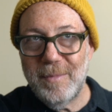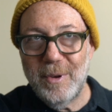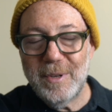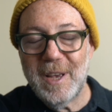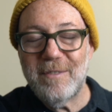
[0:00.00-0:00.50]

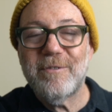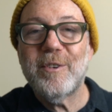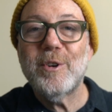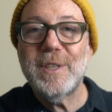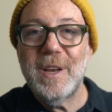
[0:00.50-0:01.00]
could say a
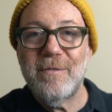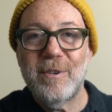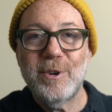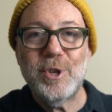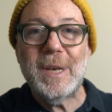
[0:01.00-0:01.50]
first
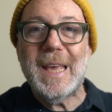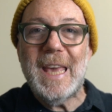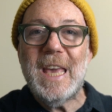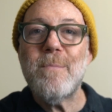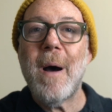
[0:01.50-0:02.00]
inversion
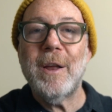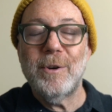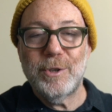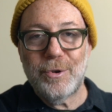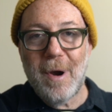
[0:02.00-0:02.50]
E
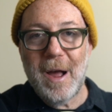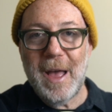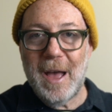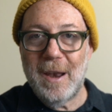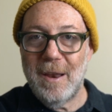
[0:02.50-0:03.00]
minor triad